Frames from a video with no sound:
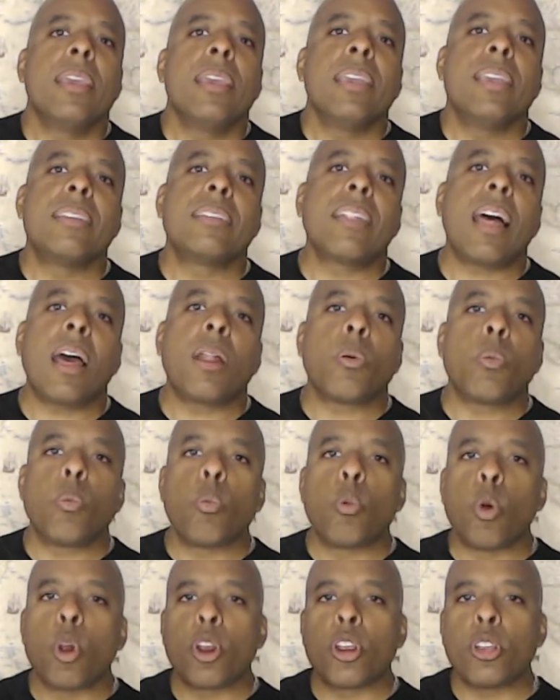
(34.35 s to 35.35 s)
He's not
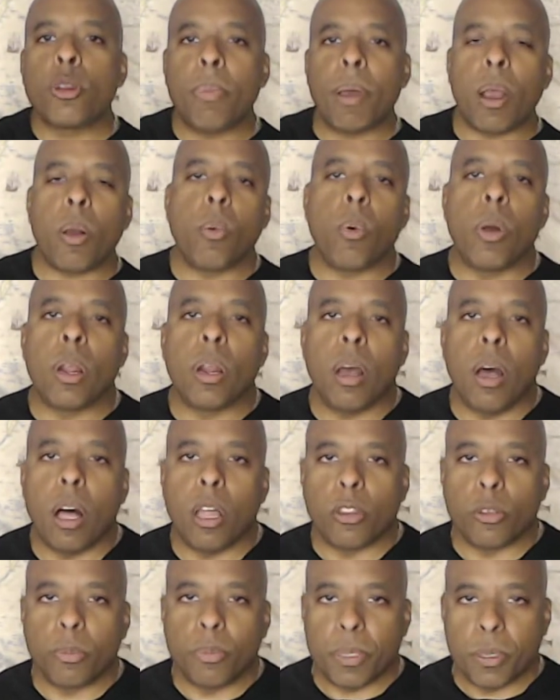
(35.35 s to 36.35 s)
worried about what
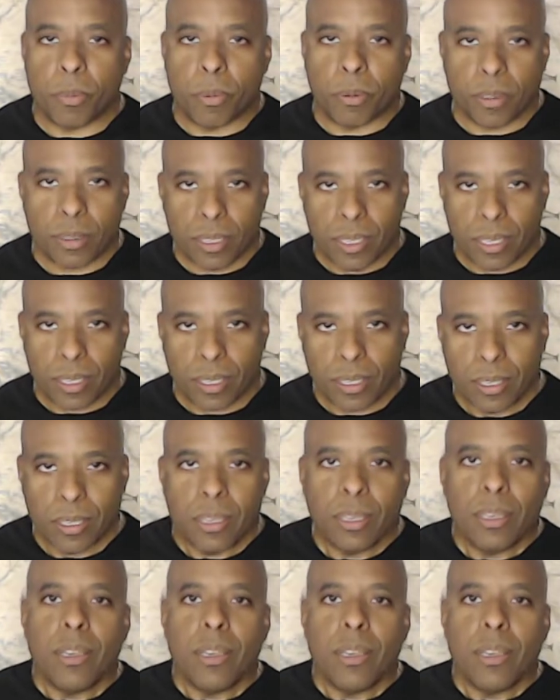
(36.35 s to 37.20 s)
other people think.